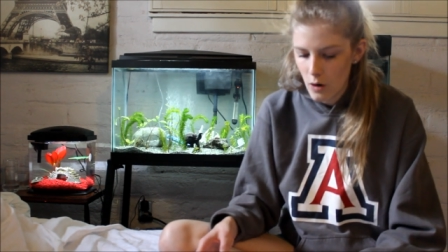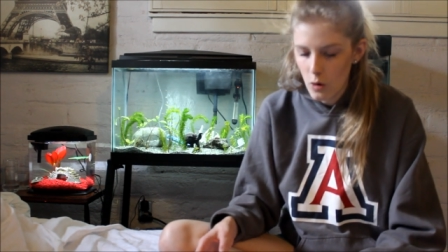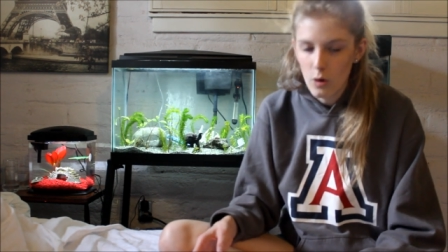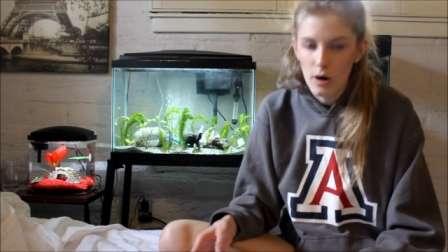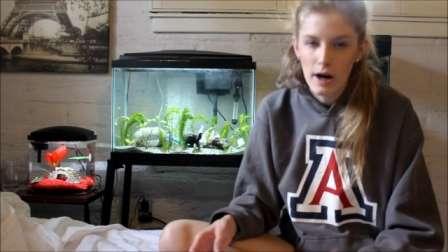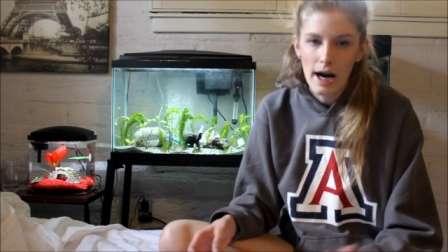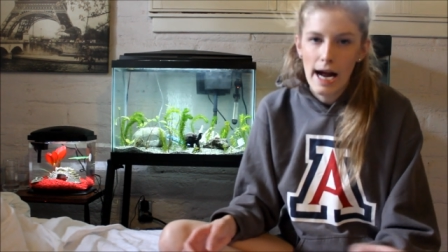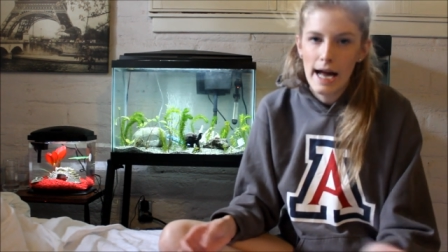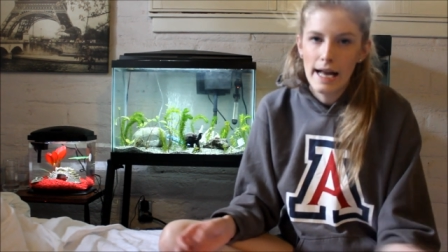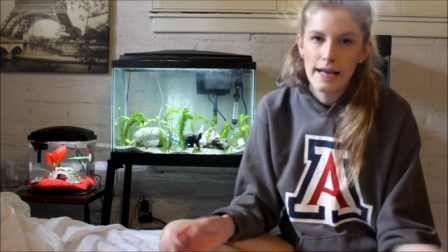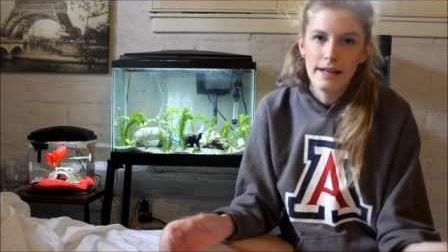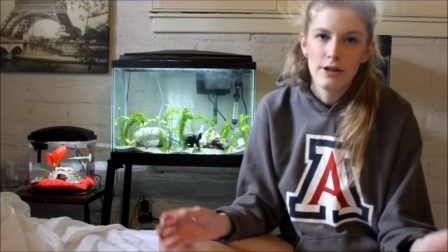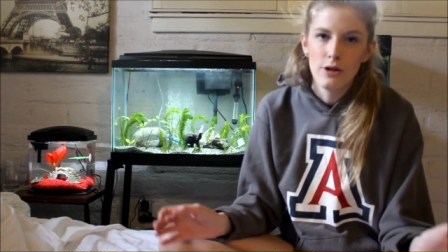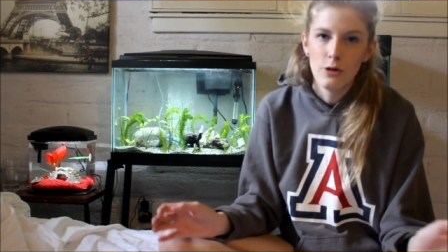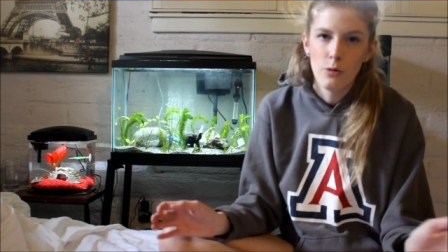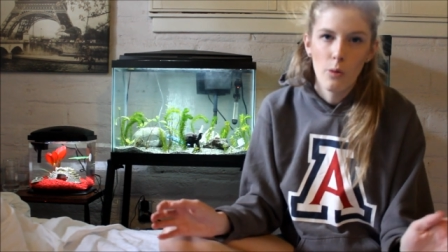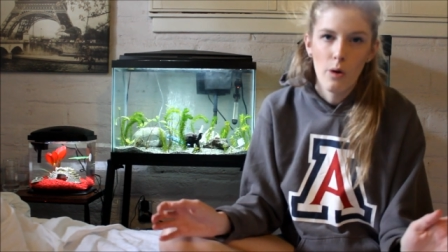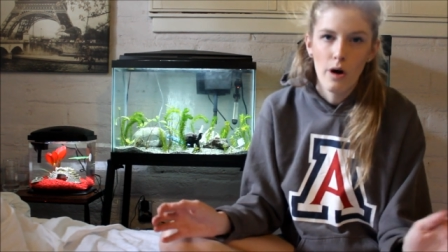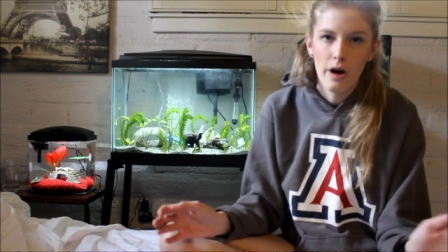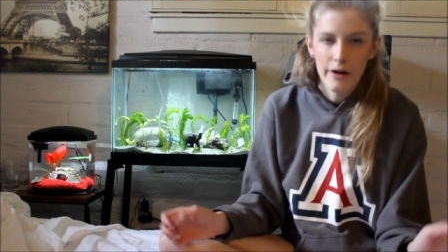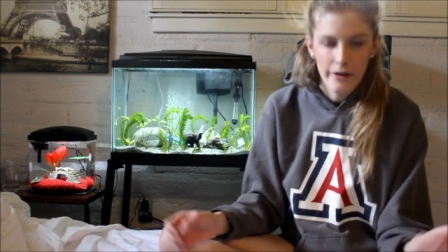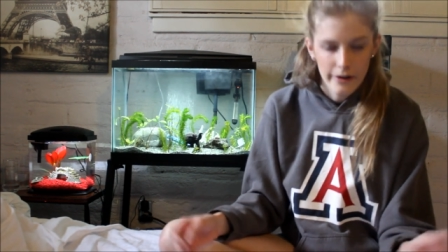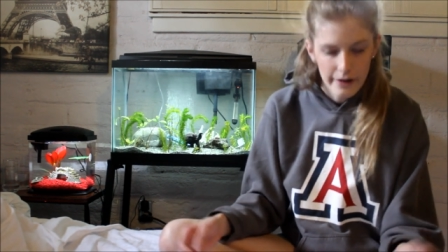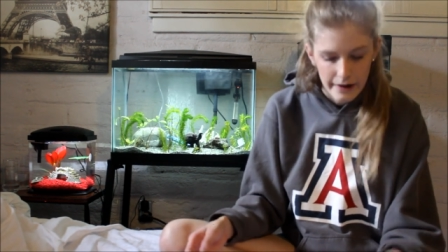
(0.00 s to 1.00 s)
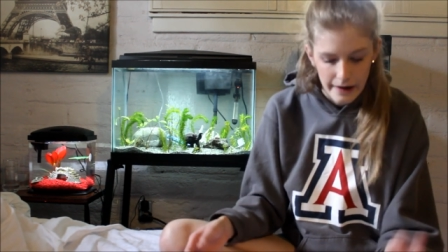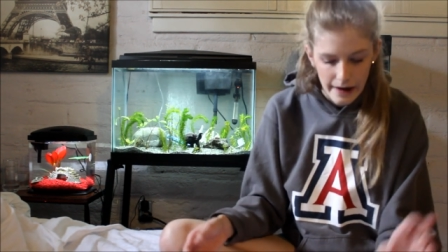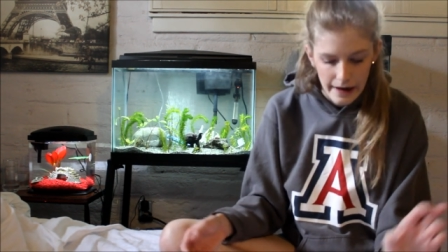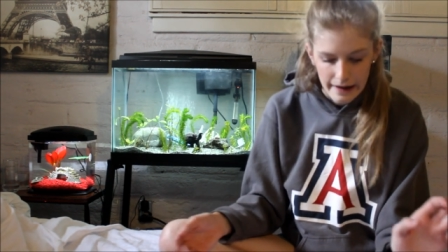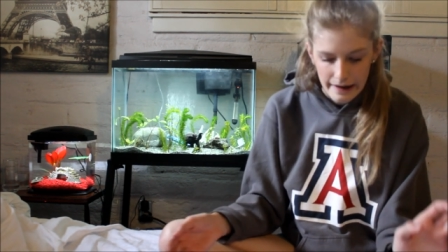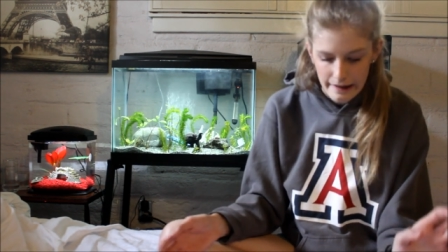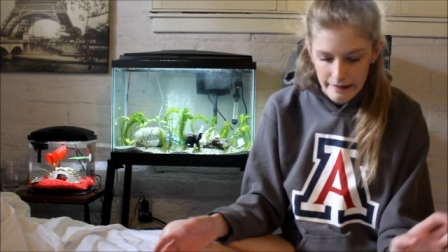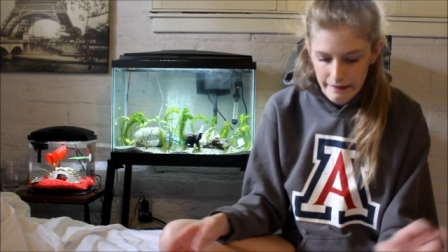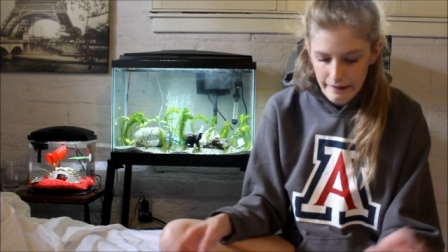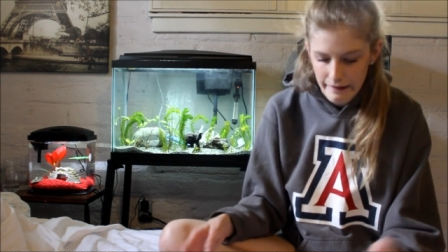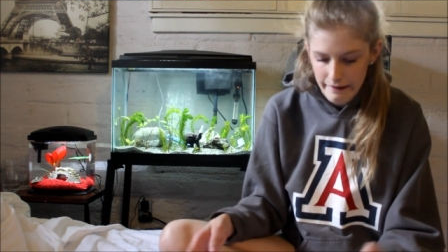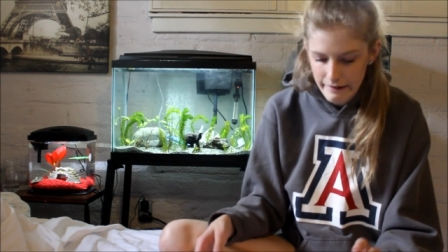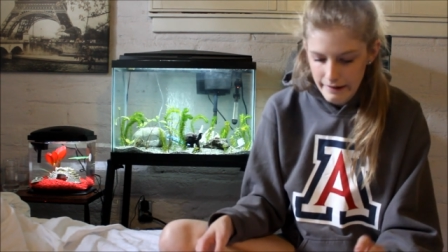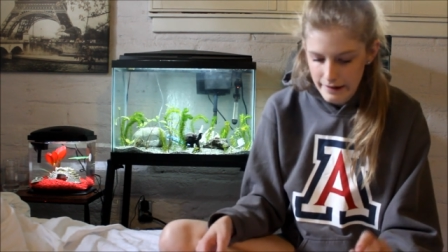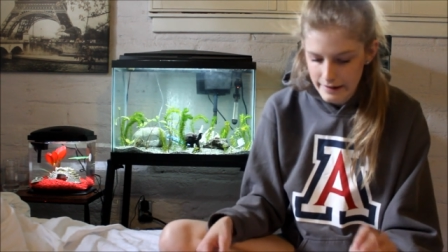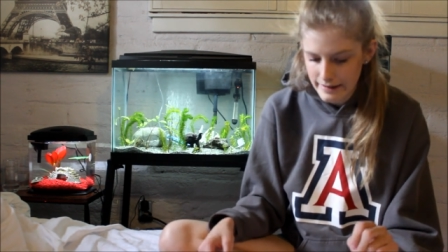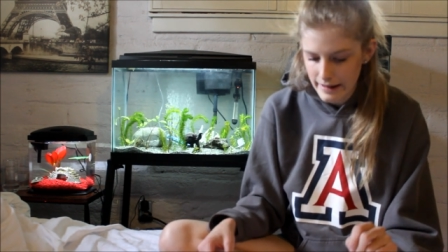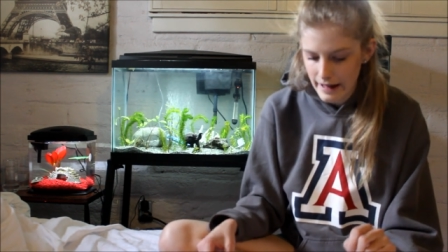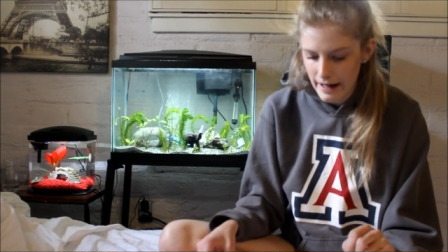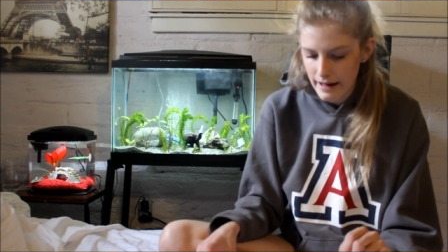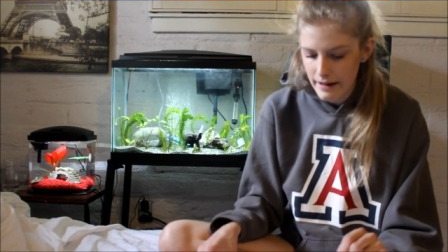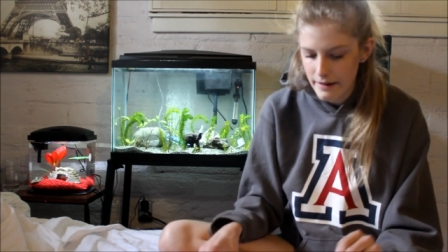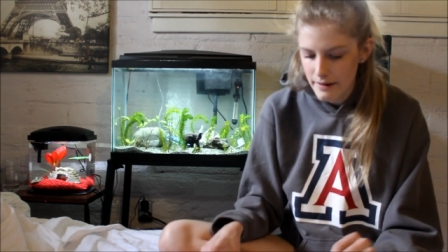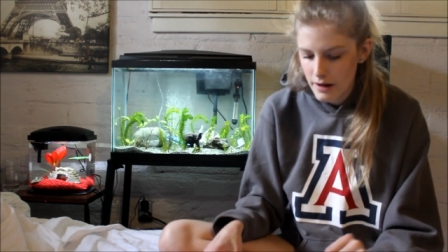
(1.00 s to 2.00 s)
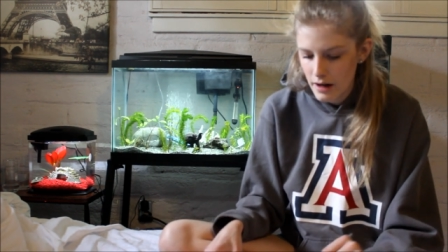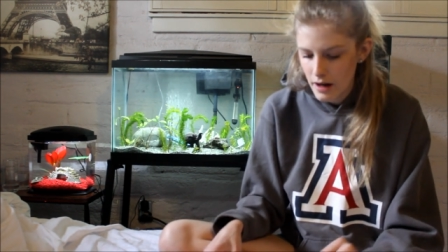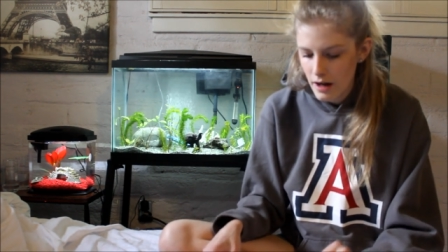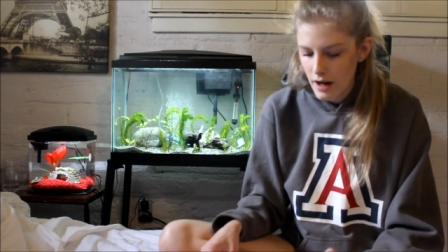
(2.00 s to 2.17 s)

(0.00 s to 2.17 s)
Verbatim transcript: Or add new water, anything like that.